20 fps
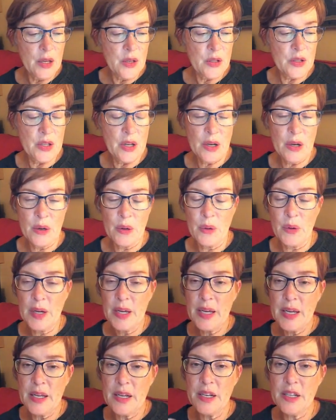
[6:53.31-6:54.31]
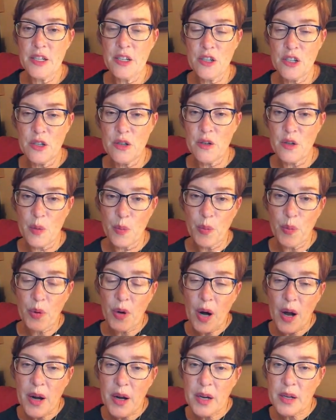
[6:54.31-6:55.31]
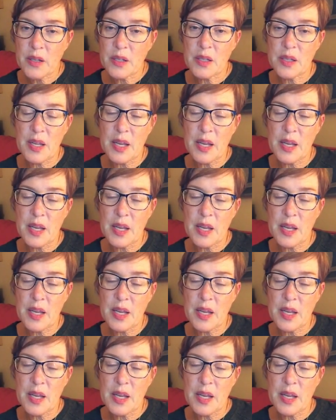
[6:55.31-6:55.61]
So in addition to the products